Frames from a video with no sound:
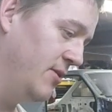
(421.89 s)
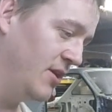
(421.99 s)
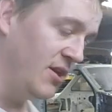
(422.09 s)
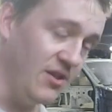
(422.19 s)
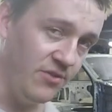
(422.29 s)

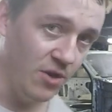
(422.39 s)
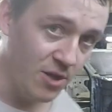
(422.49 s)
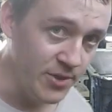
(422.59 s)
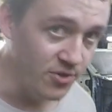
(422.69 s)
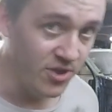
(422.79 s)
if you are
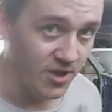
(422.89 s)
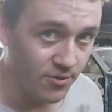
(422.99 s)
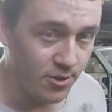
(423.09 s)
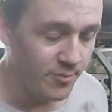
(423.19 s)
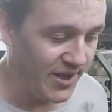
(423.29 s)
building a
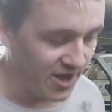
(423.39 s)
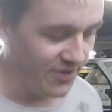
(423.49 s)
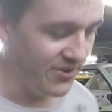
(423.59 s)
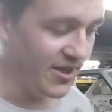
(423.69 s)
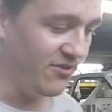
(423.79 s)
Group A
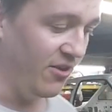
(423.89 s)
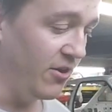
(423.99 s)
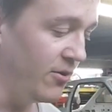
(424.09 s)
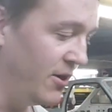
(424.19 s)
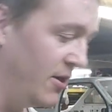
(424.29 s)

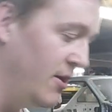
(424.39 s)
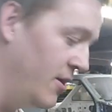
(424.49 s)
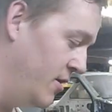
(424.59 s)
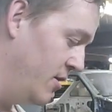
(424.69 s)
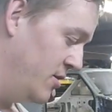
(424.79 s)

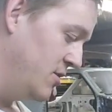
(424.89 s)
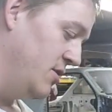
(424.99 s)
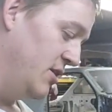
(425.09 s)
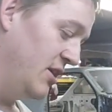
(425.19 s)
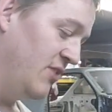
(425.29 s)

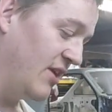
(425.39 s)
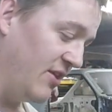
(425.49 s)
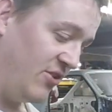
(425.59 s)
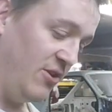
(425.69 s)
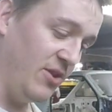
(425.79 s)
R32, you need to get
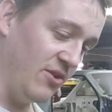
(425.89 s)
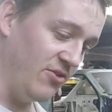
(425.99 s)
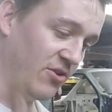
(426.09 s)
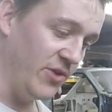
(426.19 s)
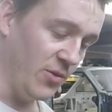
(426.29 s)
two things
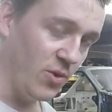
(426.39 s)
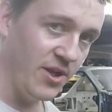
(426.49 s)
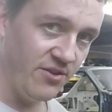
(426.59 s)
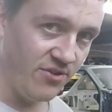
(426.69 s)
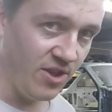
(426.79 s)
off it. One
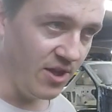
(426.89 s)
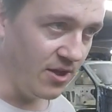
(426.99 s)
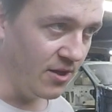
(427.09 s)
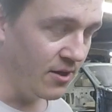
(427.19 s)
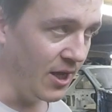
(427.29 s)
is the
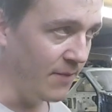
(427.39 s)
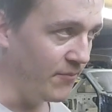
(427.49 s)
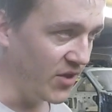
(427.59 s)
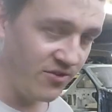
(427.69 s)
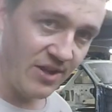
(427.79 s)

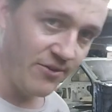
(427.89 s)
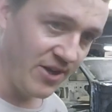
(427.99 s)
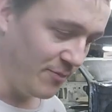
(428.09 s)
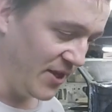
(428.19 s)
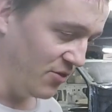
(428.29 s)

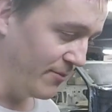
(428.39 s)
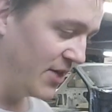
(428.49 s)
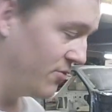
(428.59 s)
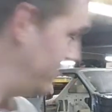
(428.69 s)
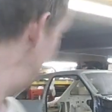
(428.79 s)
accelerator pedal
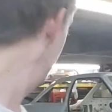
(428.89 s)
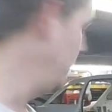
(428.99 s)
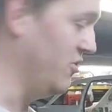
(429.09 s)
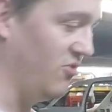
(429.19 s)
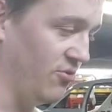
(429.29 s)
mount,
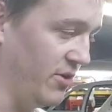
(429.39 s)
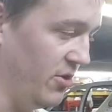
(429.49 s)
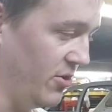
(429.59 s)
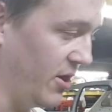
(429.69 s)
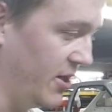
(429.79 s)
which is already on
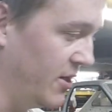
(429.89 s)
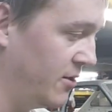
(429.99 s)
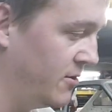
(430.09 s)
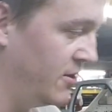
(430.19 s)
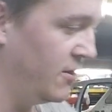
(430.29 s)
the car.
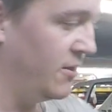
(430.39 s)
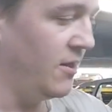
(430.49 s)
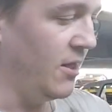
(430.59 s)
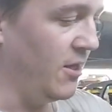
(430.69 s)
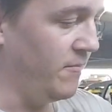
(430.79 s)

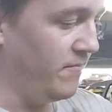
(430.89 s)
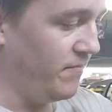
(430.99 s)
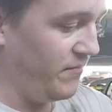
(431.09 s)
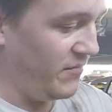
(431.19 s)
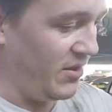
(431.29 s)

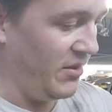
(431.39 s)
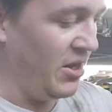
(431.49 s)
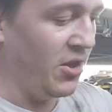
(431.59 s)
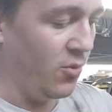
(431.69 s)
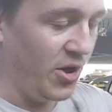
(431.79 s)
The
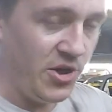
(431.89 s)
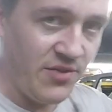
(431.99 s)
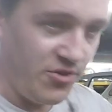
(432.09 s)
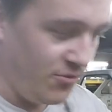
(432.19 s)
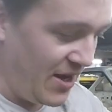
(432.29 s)
other one you have
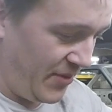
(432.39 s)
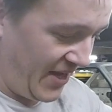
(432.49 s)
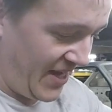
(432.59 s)
to replicate.